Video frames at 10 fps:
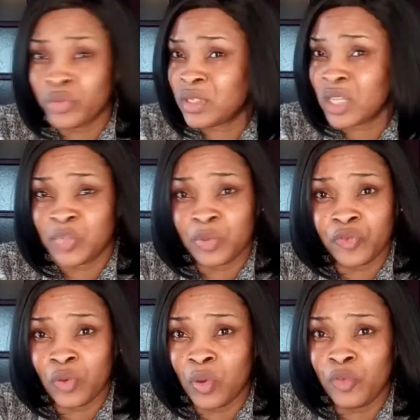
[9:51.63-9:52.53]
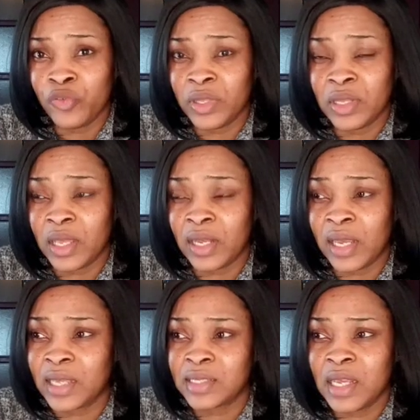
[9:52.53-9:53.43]
research before moving there.
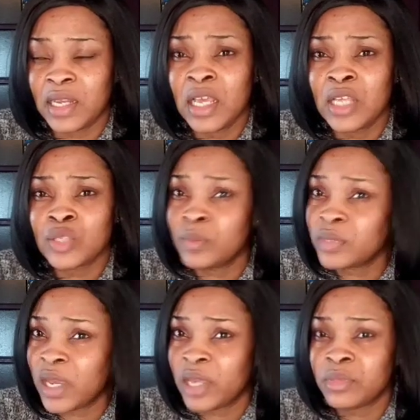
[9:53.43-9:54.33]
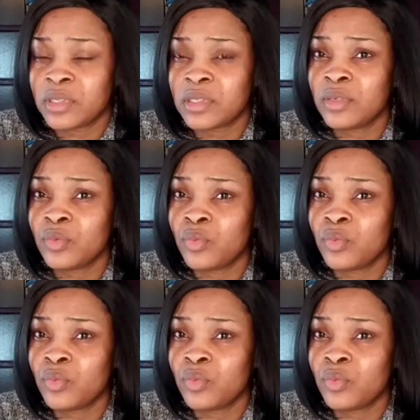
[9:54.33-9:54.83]
Like I said, sometimes